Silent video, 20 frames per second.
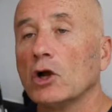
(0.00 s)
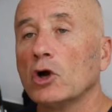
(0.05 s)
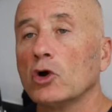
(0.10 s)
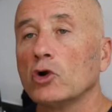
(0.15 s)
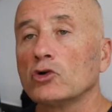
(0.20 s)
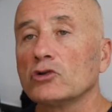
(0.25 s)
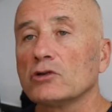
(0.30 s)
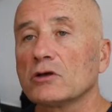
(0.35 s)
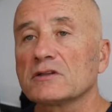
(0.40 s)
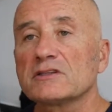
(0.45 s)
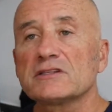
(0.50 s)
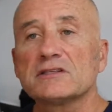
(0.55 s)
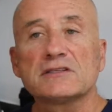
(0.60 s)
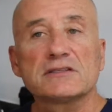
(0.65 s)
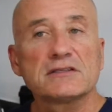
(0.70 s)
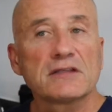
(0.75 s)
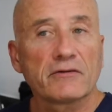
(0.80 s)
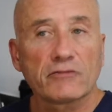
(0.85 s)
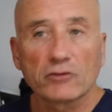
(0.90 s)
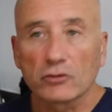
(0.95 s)
and
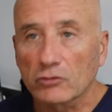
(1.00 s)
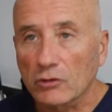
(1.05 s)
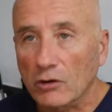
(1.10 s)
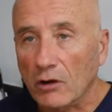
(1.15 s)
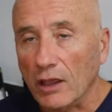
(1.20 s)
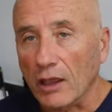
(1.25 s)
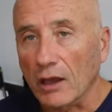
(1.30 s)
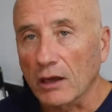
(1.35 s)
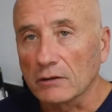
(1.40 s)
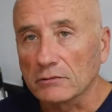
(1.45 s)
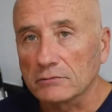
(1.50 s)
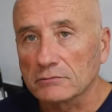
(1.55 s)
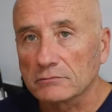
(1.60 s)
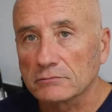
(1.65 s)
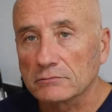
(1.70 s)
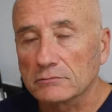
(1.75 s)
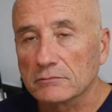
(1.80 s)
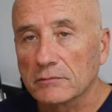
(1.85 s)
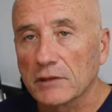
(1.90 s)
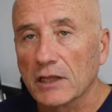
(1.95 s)
durable end
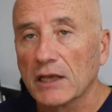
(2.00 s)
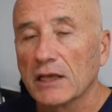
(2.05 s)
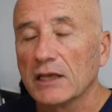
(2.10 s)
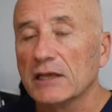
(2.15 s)
results.